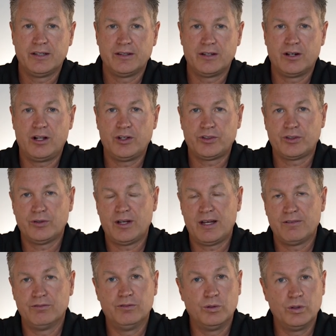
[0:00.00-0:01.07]
that also
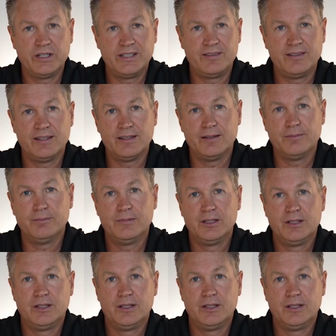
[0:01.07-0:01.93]
have voids in them